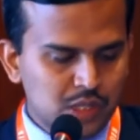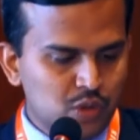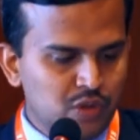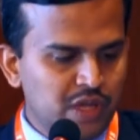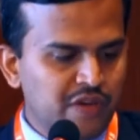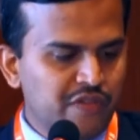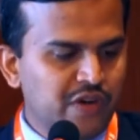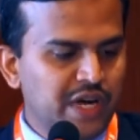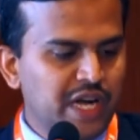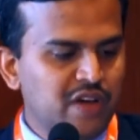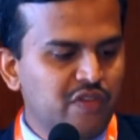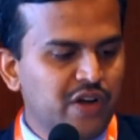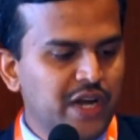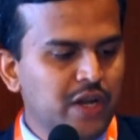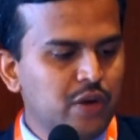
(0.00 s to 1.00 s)
So for
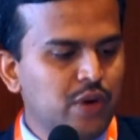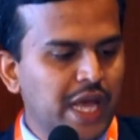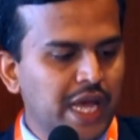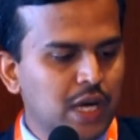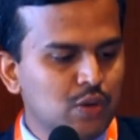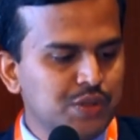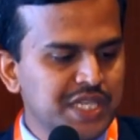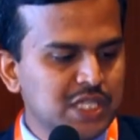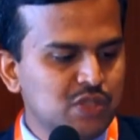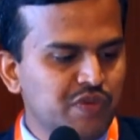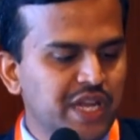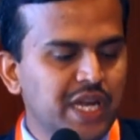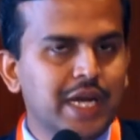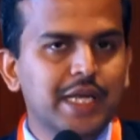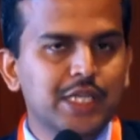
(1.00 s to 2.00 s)
definitive diagnosis,
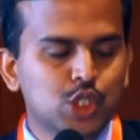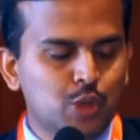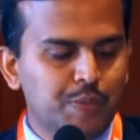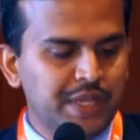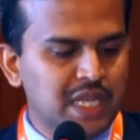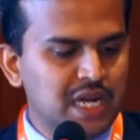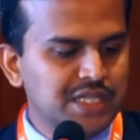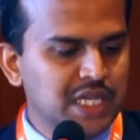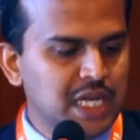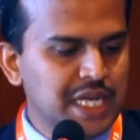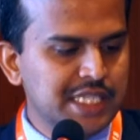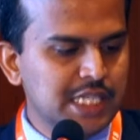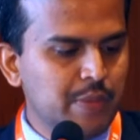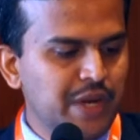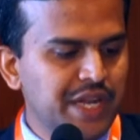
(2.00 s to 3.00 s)
we need histopathological
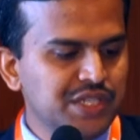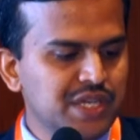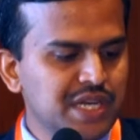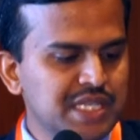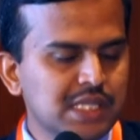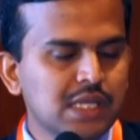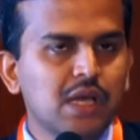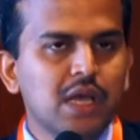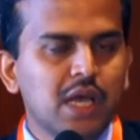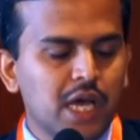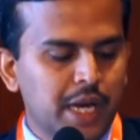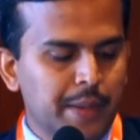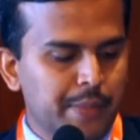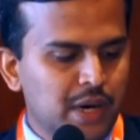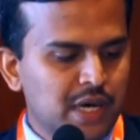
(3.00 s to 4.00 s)
examinations
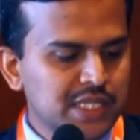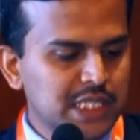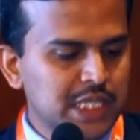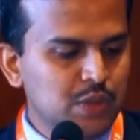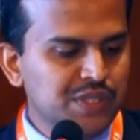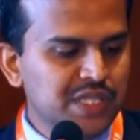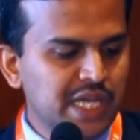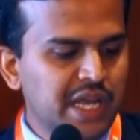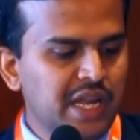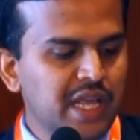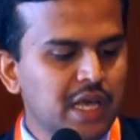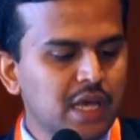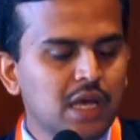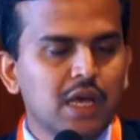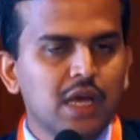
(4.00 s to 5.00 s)
and positive
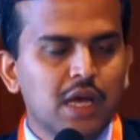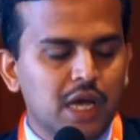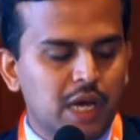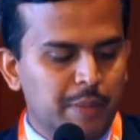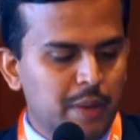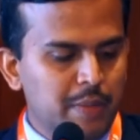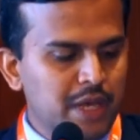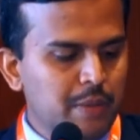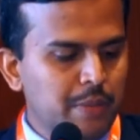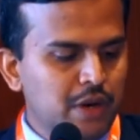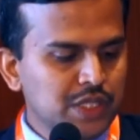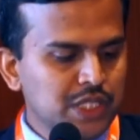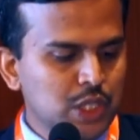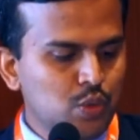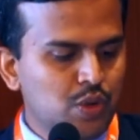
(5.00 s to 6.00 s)
staining, and maybe a
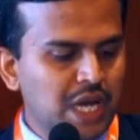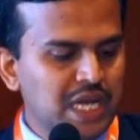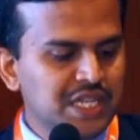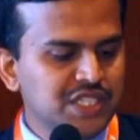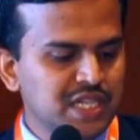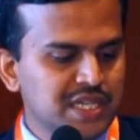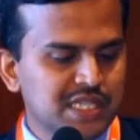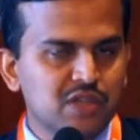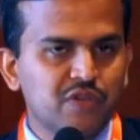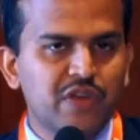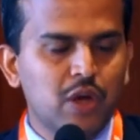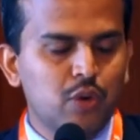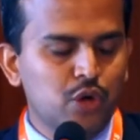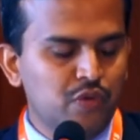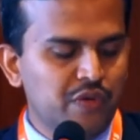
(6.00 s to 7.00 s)
positive culture. So
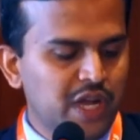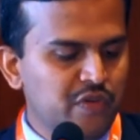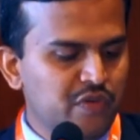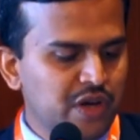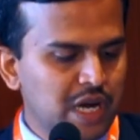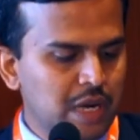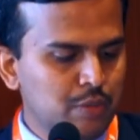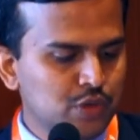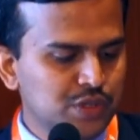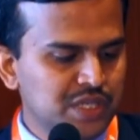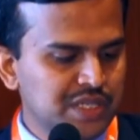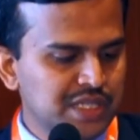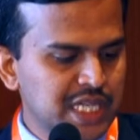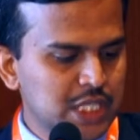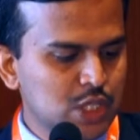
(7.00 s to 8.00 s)
we have to wait for
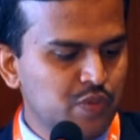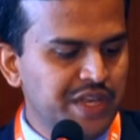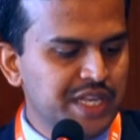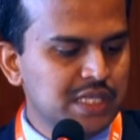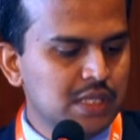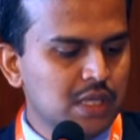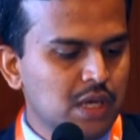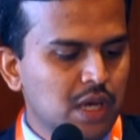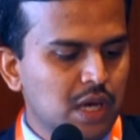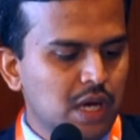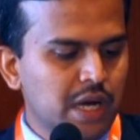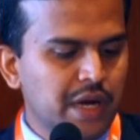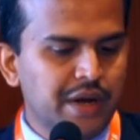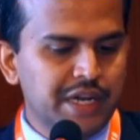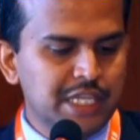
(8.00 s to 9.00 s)
almost 6 weeks
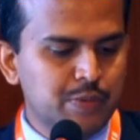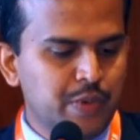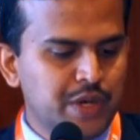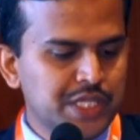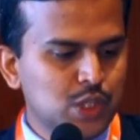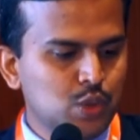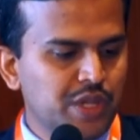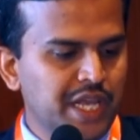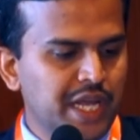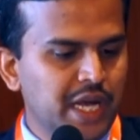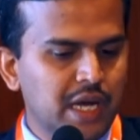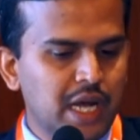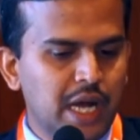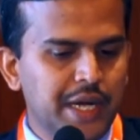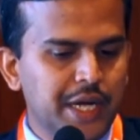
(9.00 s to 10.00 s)
and response to
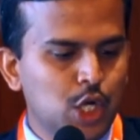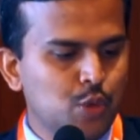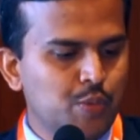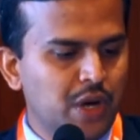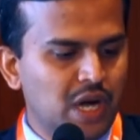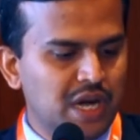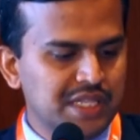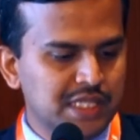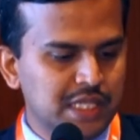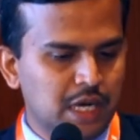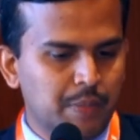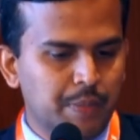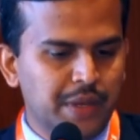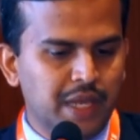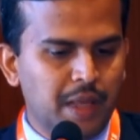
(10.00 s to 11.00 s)
the anti-tuberculosis
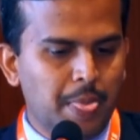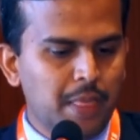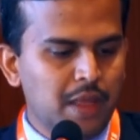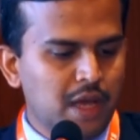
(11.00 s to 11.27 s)
therapy.